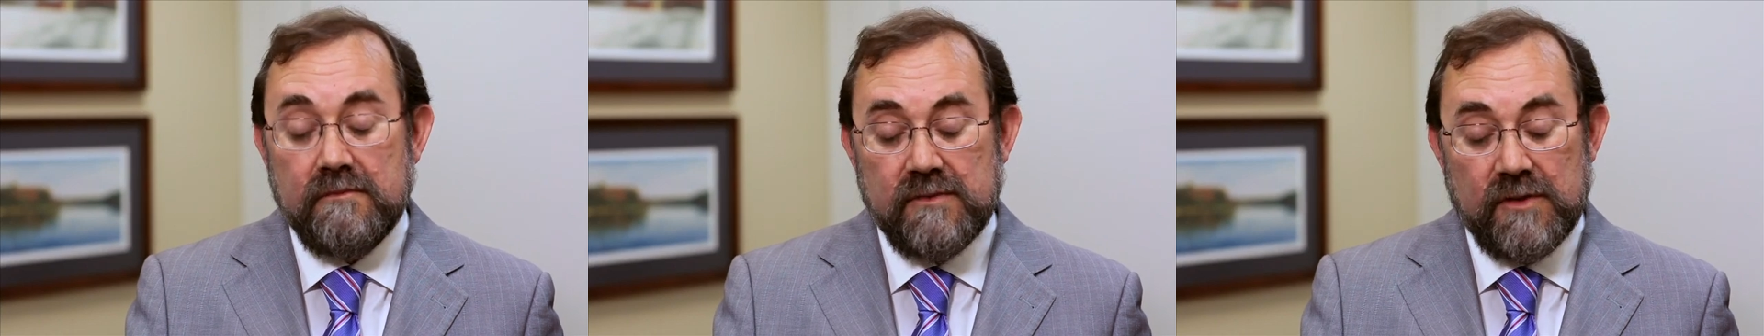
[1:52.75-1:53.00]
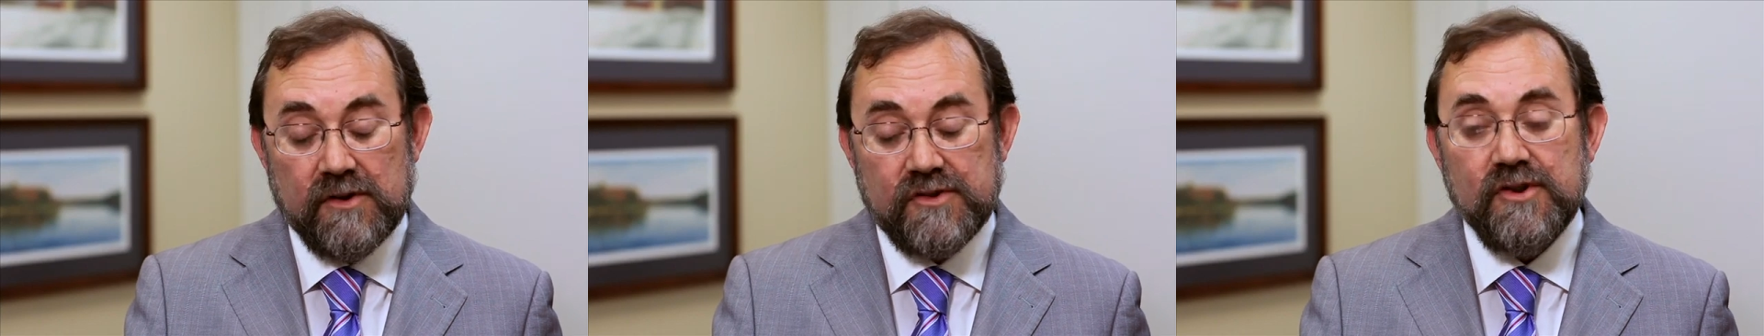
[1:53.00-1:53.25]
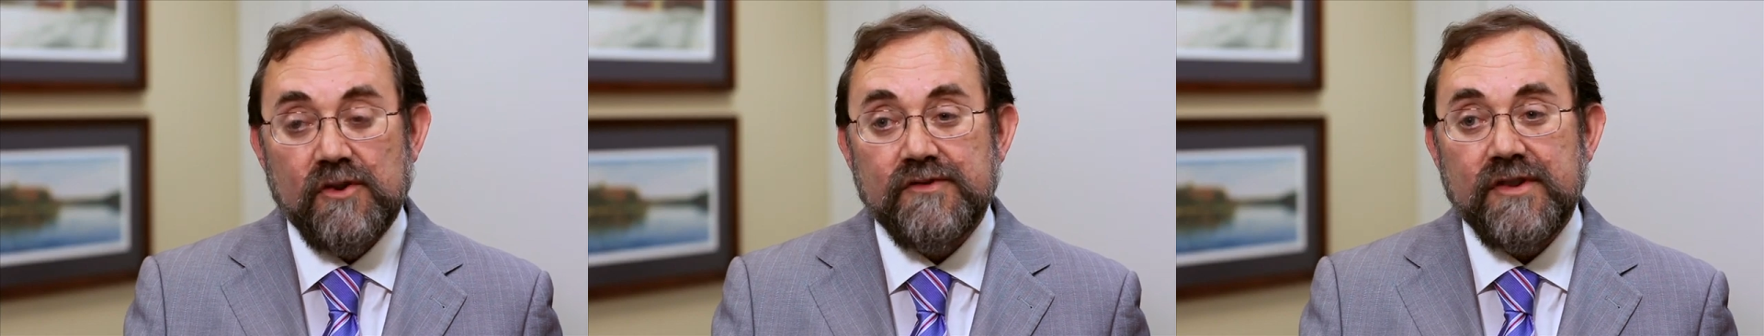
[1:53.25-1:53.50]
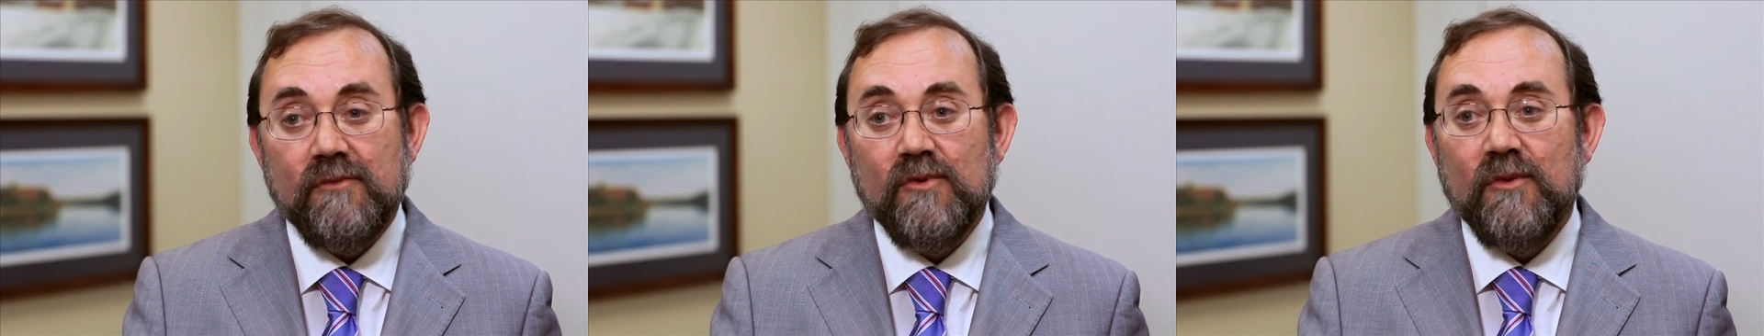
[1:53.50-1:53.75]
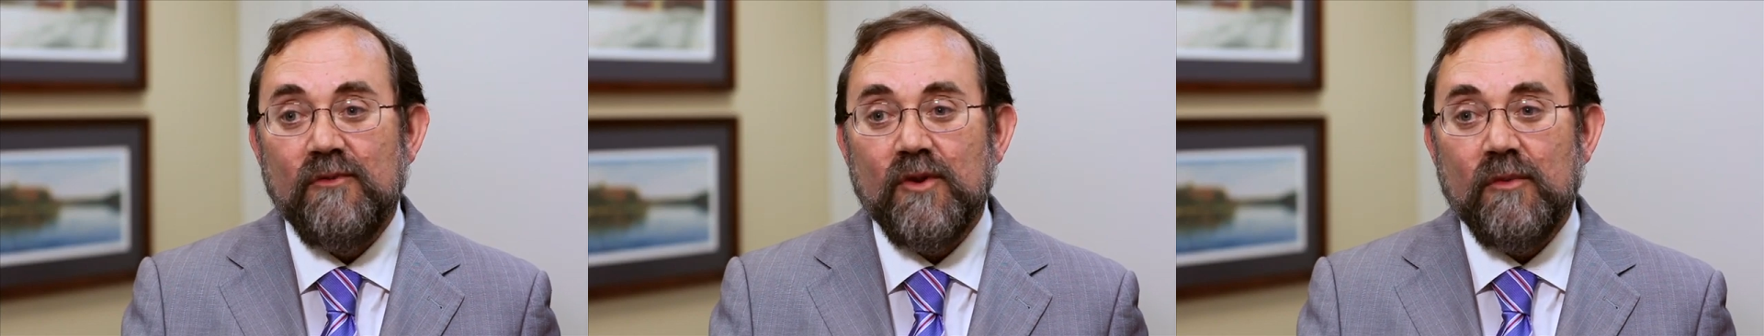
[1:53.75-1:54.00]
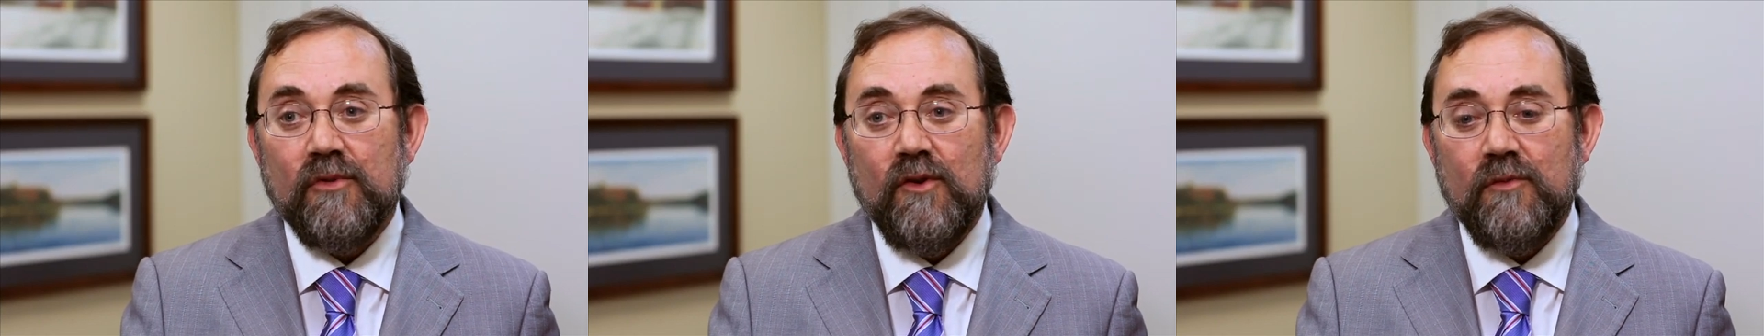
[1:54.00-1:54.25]
There's still some room for
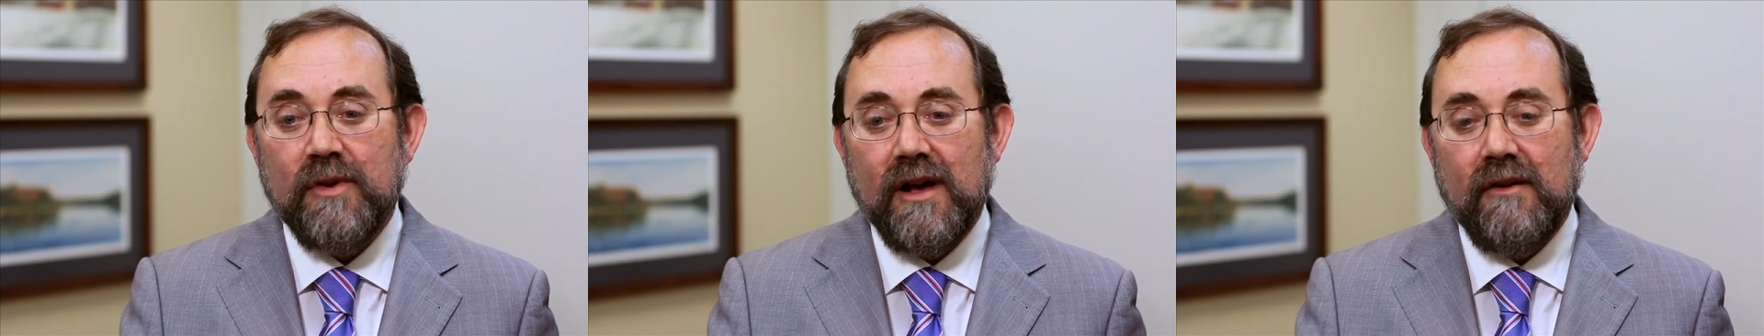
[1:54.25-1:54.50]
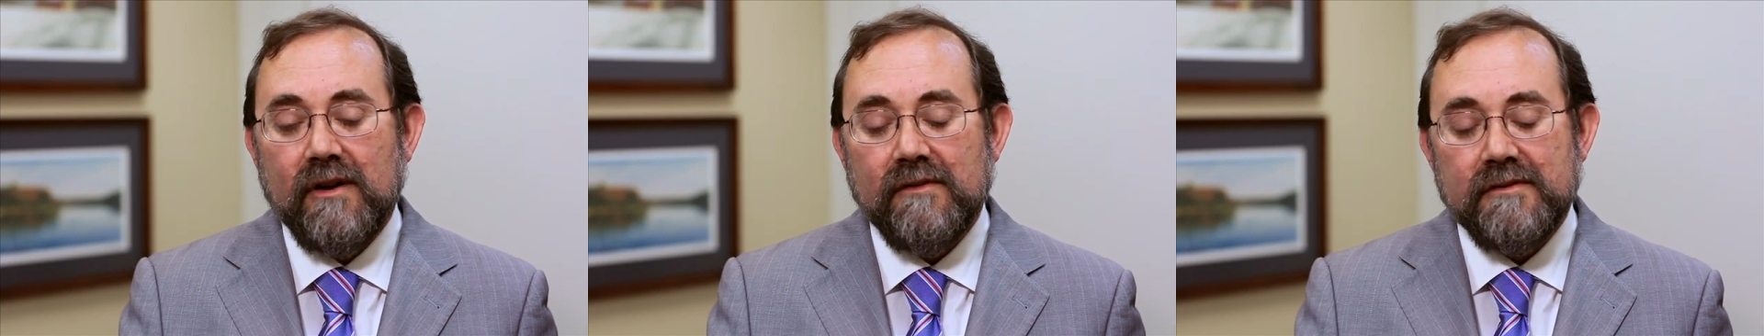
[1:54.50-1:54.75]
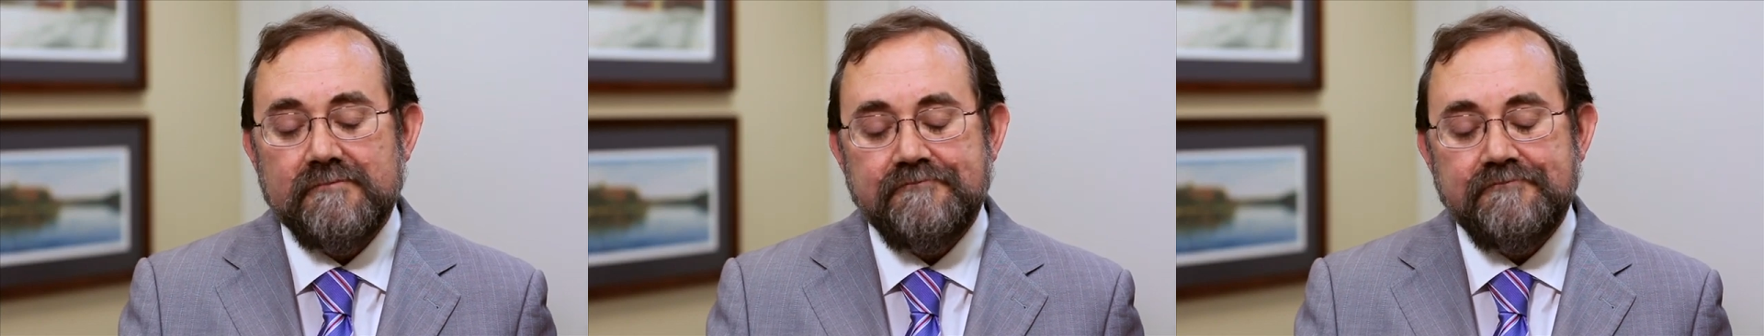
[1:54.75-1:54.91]
improvement, however.